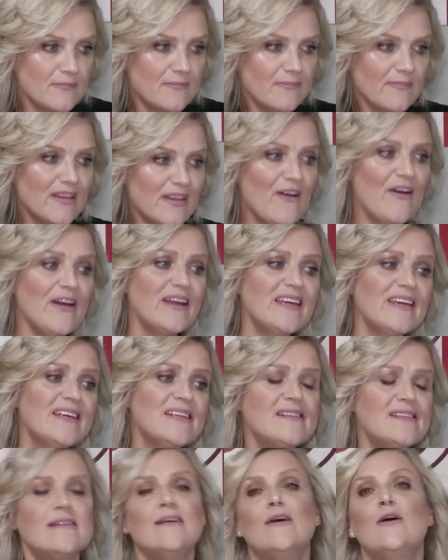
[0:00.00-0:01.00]
I
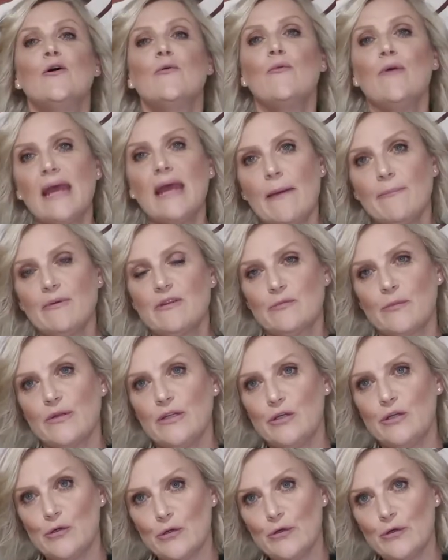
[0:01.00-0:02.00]
guess what happens when you
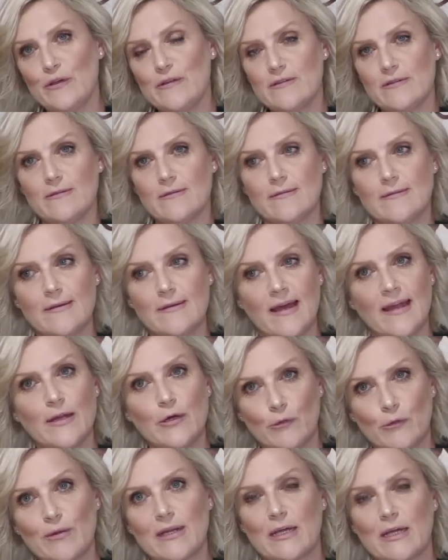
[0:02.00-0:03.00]
use an
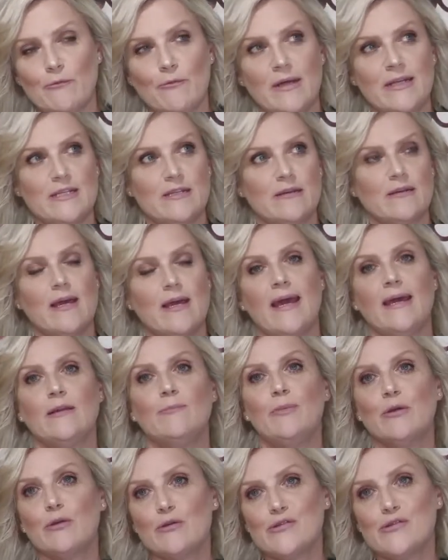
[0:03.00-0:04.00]
acrylic render, and
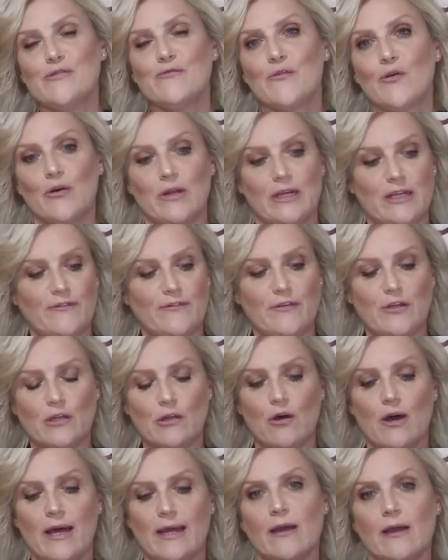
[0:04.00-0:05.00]
because you've got, if you
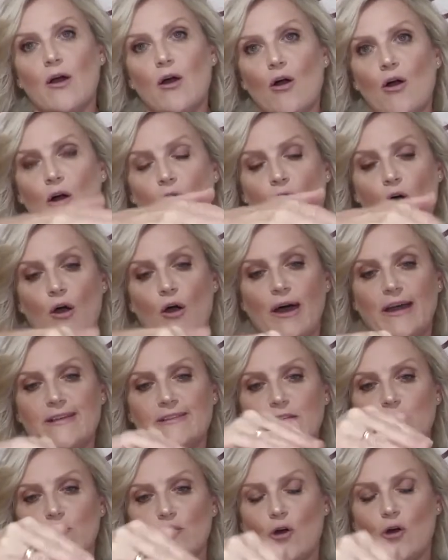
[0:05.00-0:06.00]
like, highs
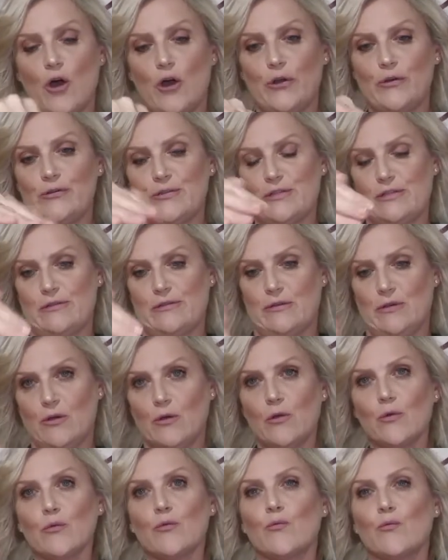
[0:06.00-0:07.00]
and lows
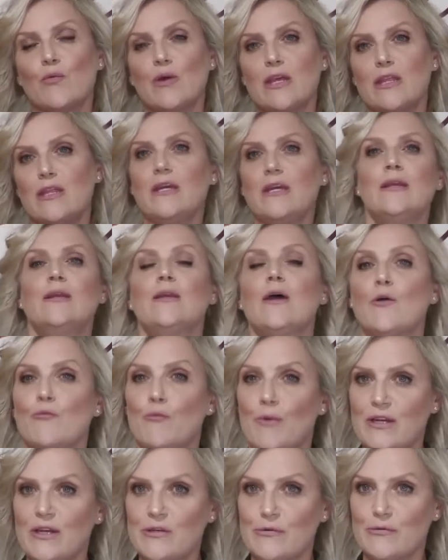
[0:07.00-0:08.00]
within a
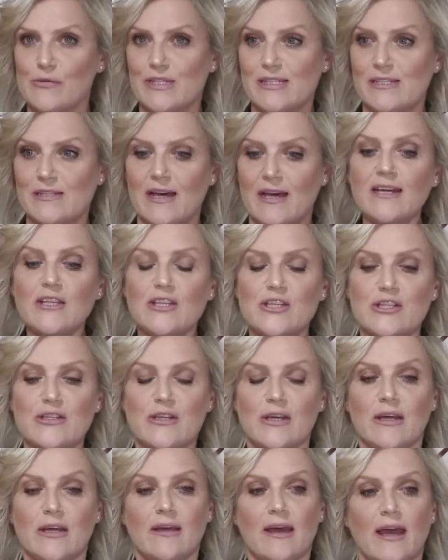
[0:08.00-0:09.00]
render as such,
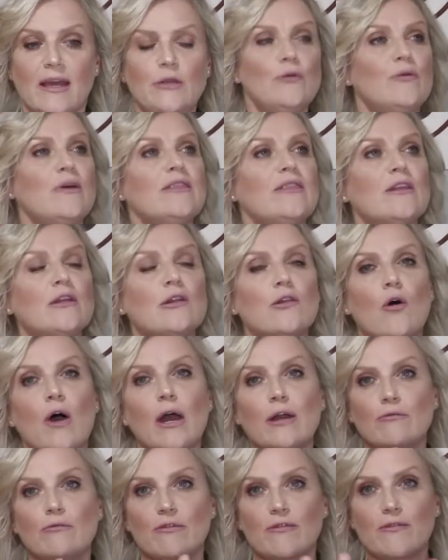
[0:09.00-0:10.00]
and you'll get the
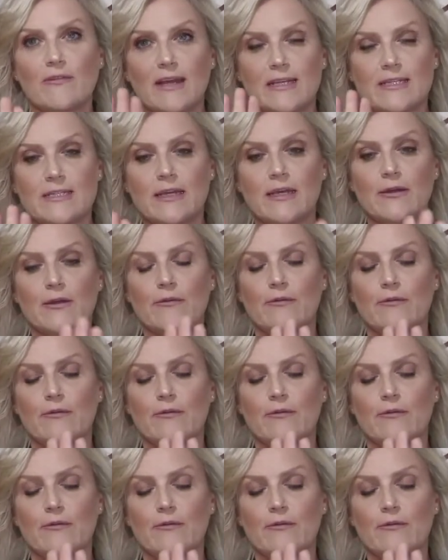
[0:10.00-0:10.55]
light reflecting